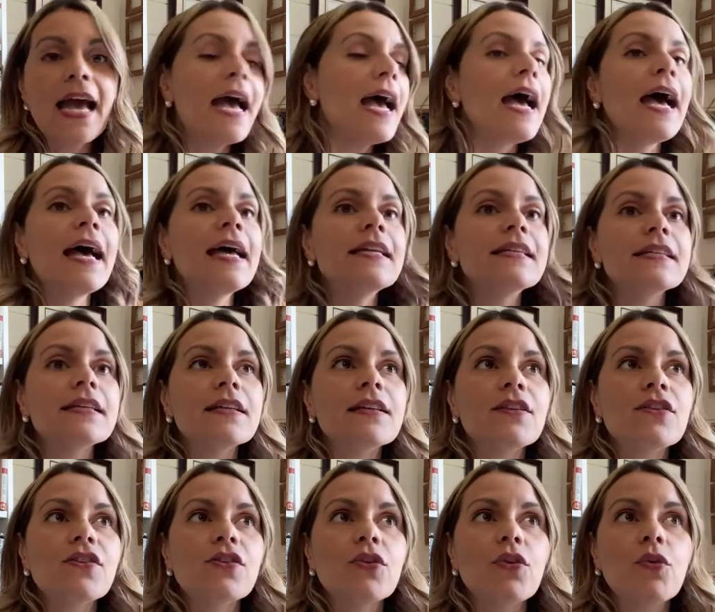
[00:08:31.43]
And
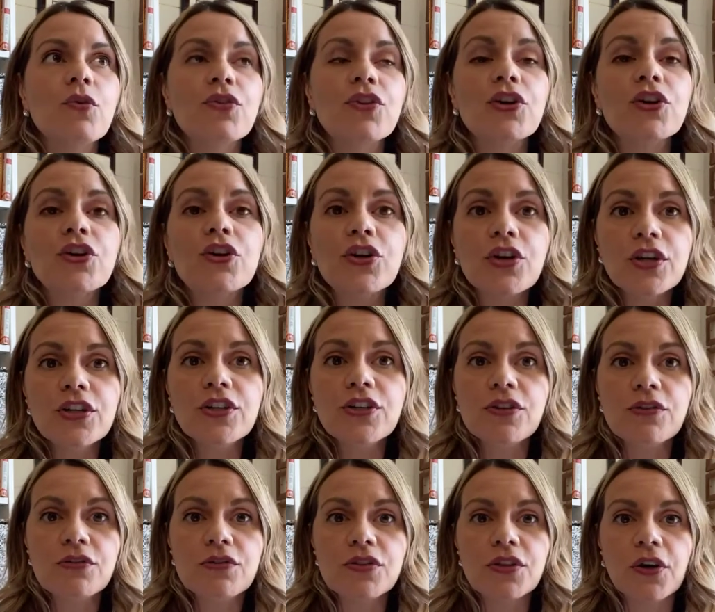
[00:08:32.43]
so the good
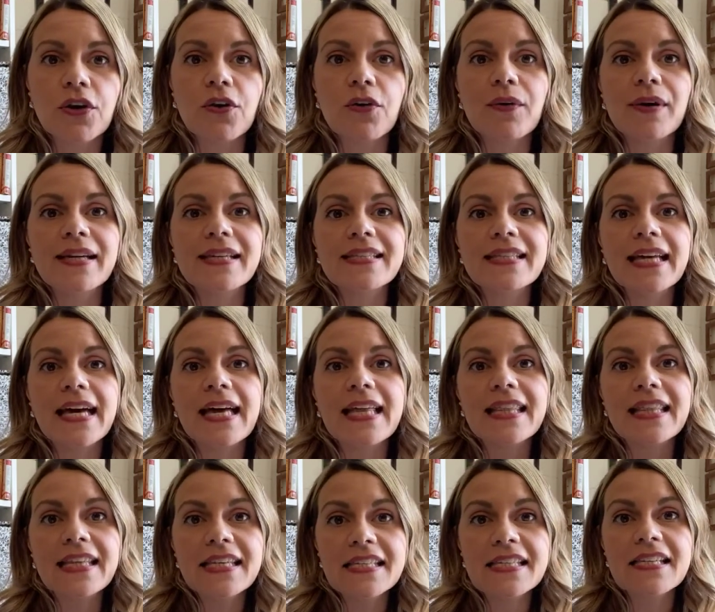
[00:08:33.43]
news though is that
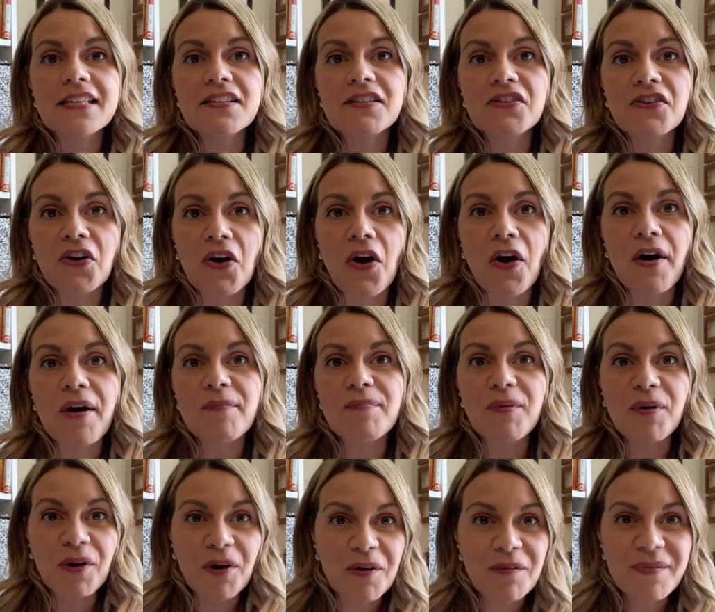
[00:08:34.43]
this is not
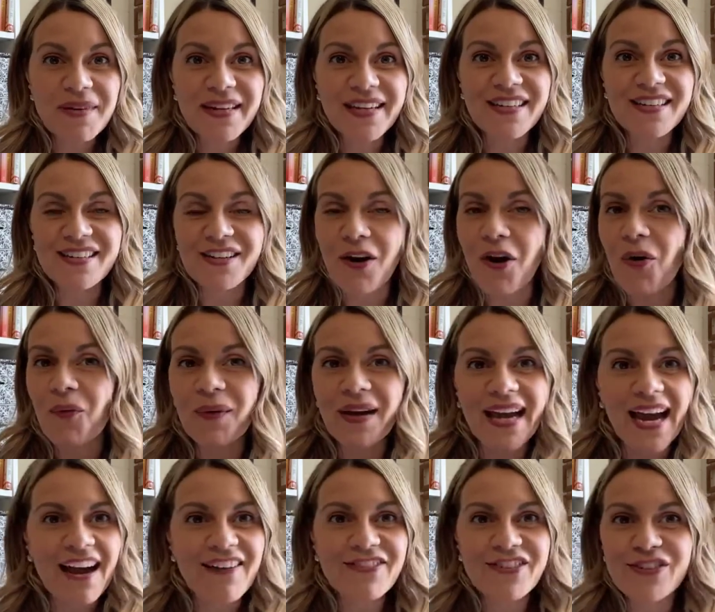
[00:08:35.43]
permanent. All we
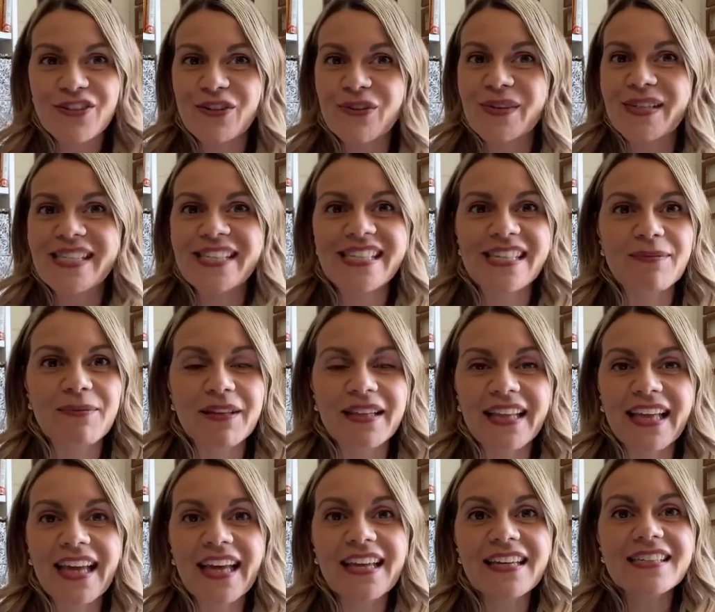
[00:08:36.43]
have to do is
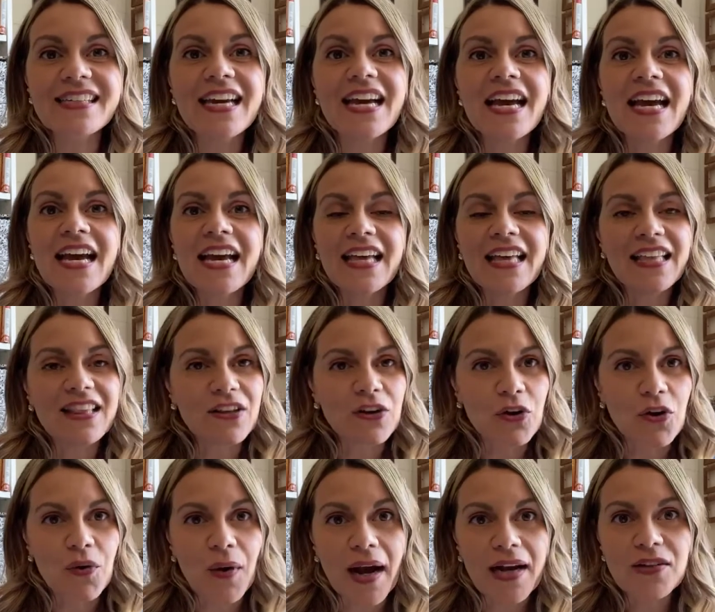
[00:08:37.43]
stimulate in the
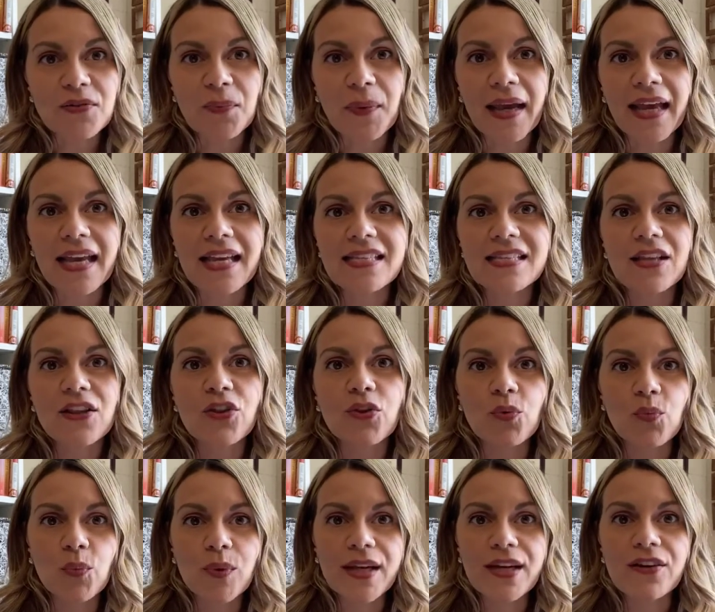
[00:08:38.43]
correct ways the
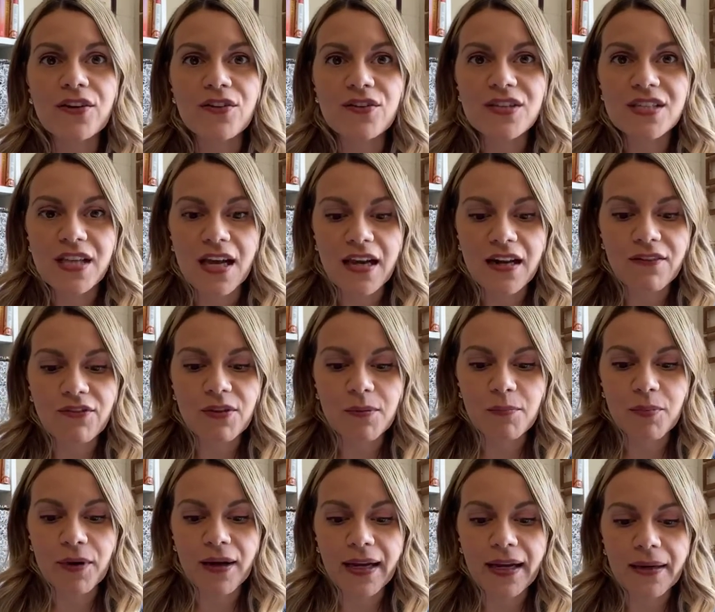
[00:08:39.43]
weaker side of the
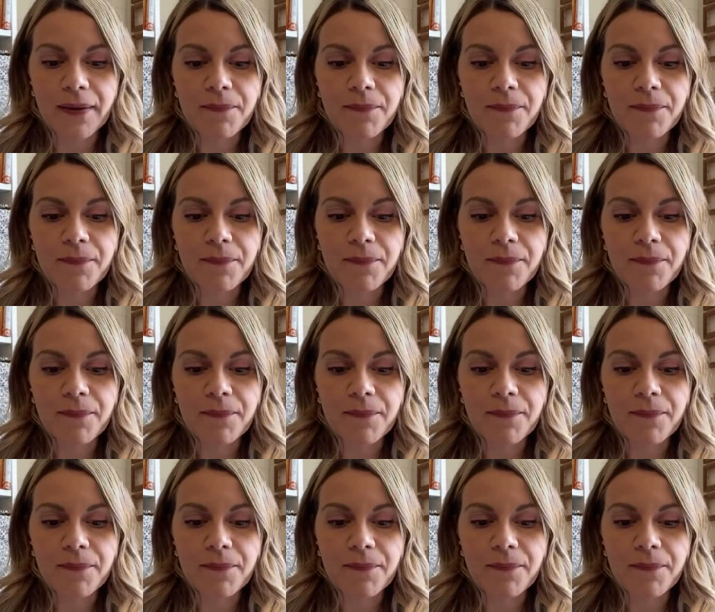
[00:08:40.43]
brain.